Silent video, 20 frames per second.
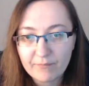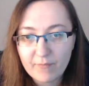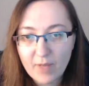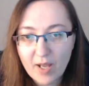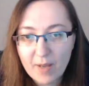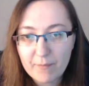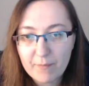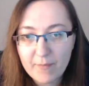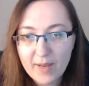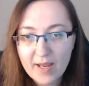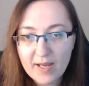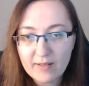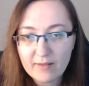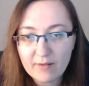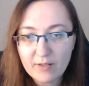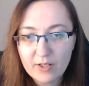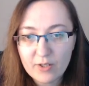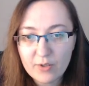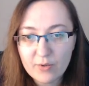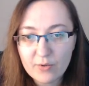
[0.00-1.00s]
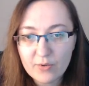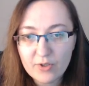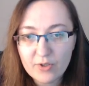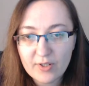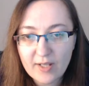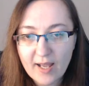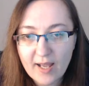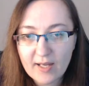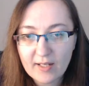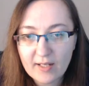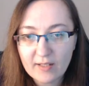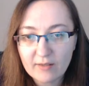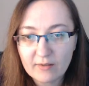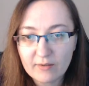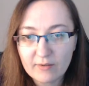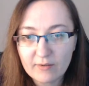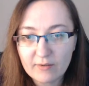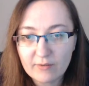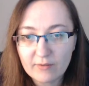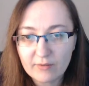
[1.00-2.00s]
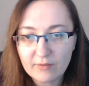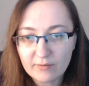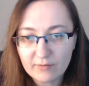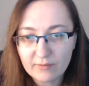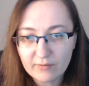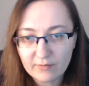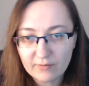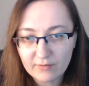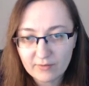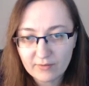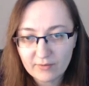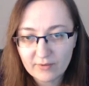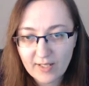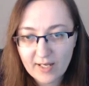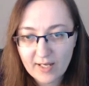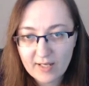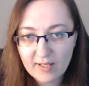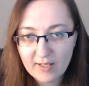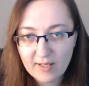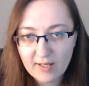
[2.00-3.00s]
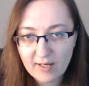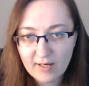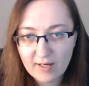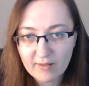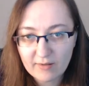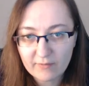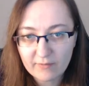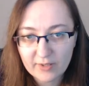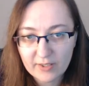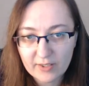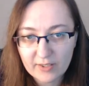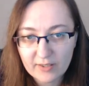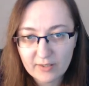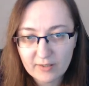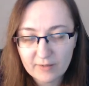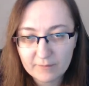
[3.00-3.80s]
and made a huge tank to take care of it.